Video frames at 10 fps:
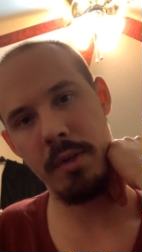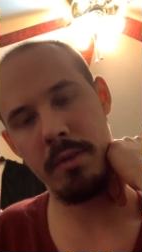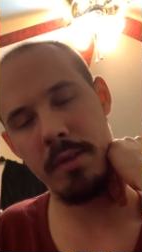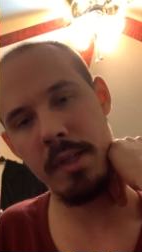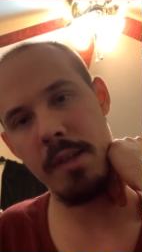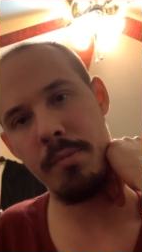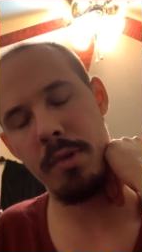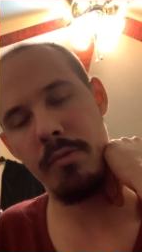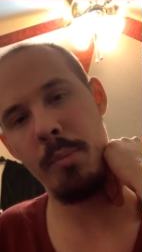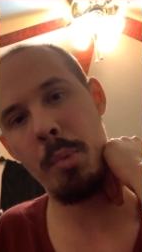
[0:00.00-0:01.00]
to sleep
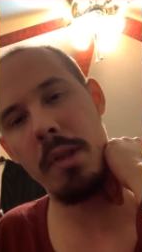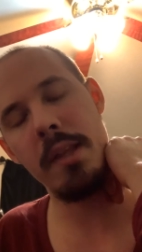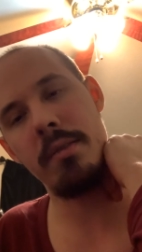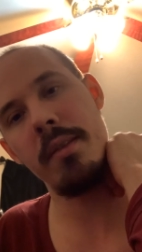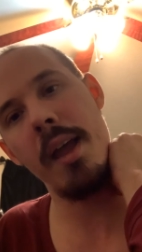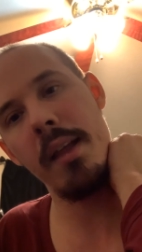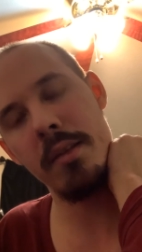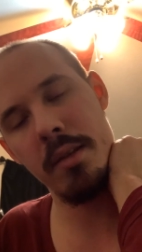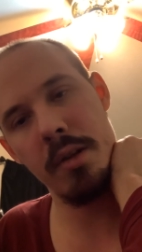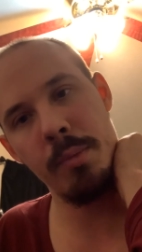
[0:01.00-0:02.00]
to replace that
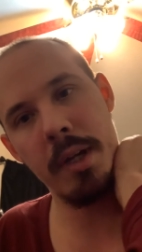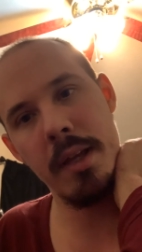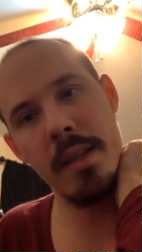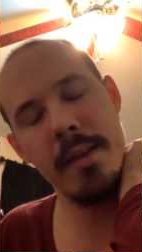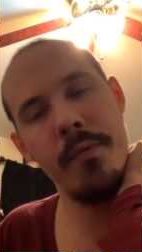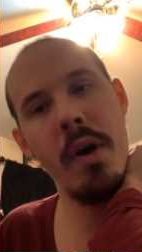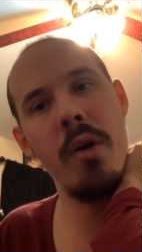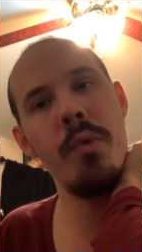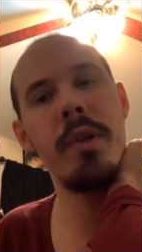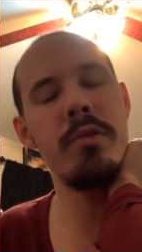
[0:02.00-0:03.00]
you know because i've
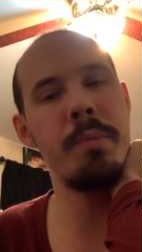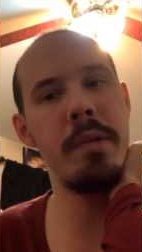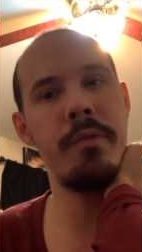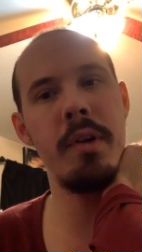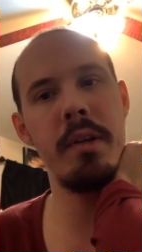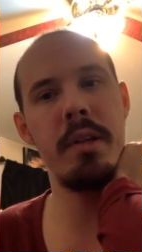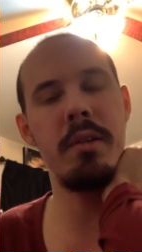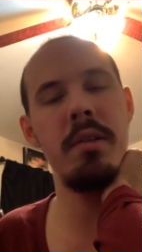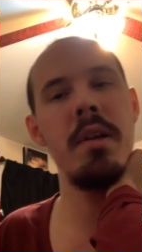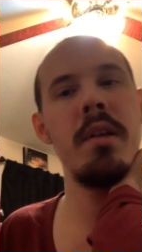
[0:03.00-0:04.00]
always been very
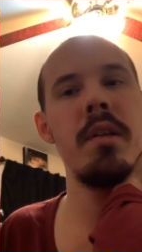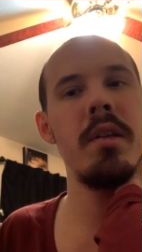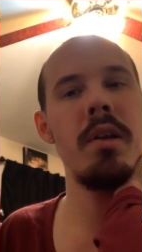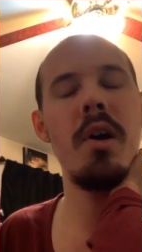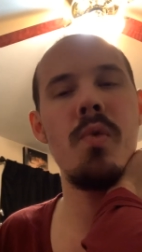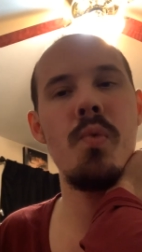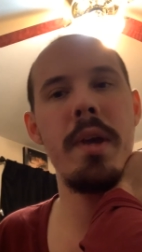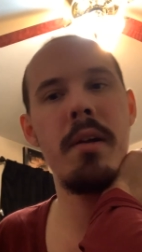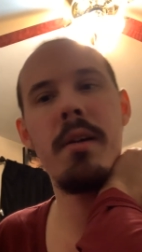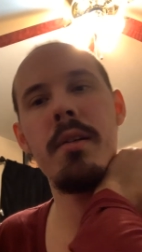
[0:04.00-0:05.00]

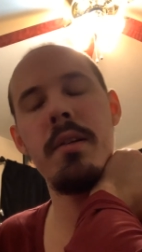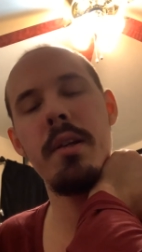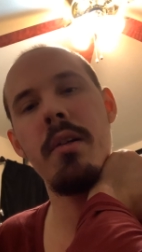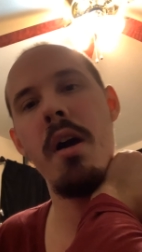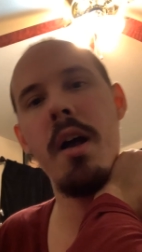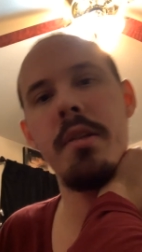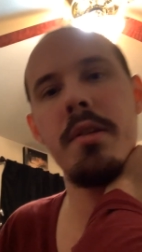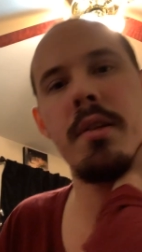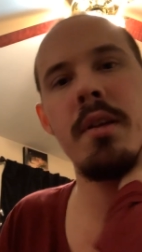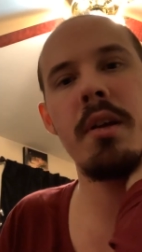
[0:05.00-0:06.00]
aware and
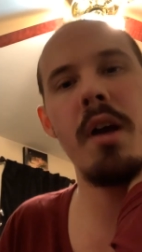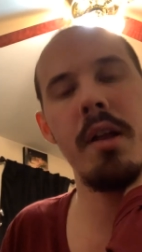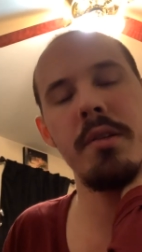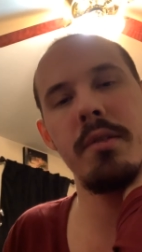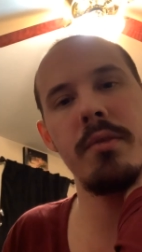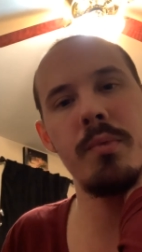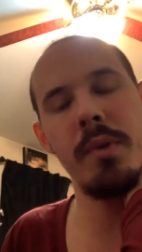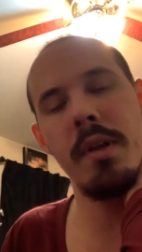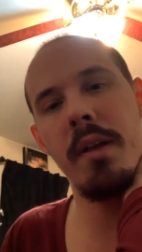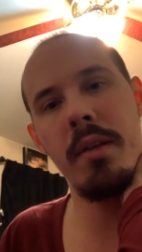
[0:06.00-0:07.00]
conscious conscious
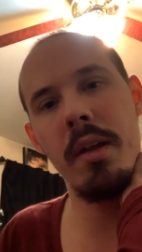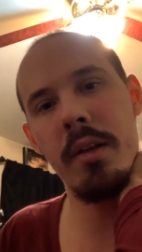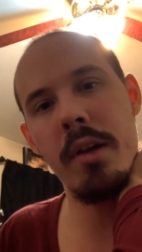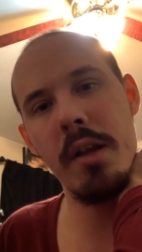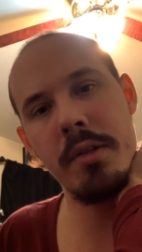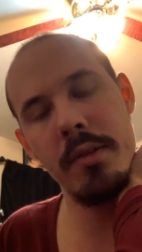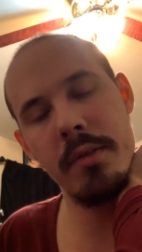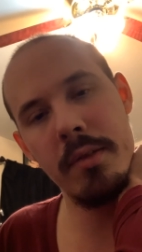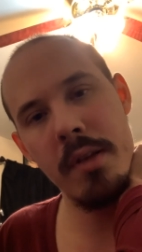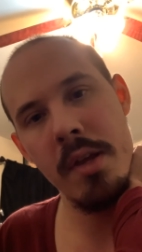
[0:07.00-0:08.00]
when uh,
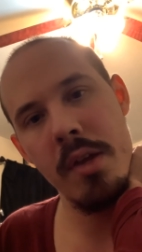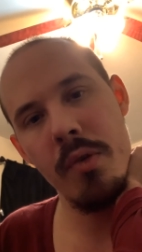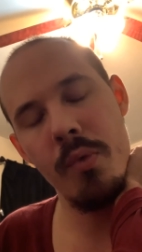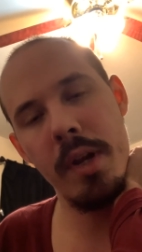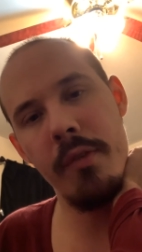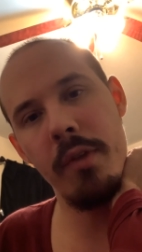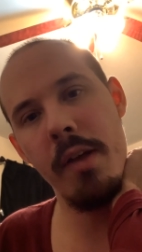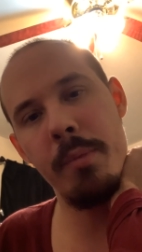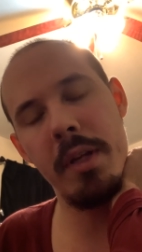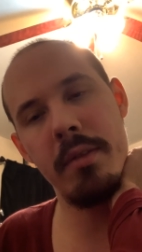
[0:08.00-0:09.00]
conscience whenever
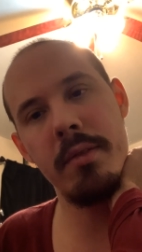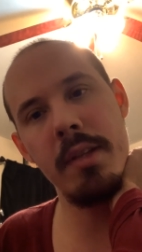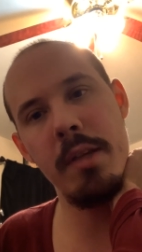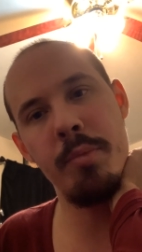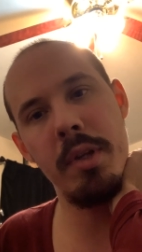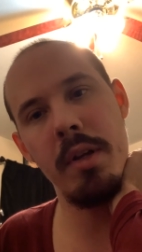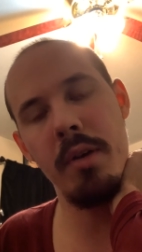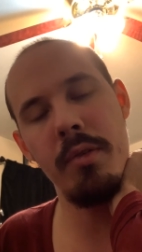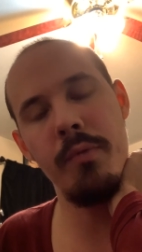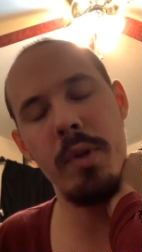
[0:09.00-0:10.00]
i've been asleep you
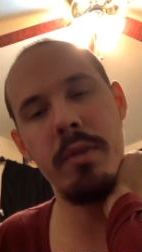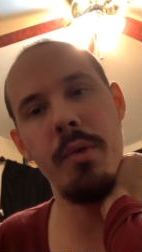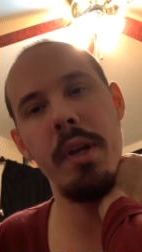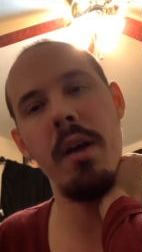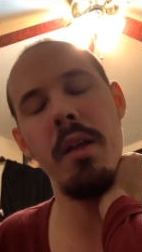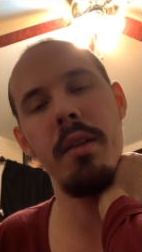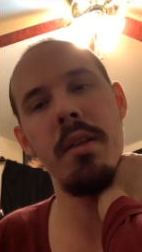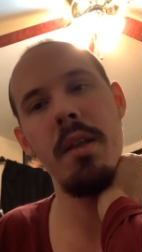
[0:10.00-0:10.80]
know of what's going on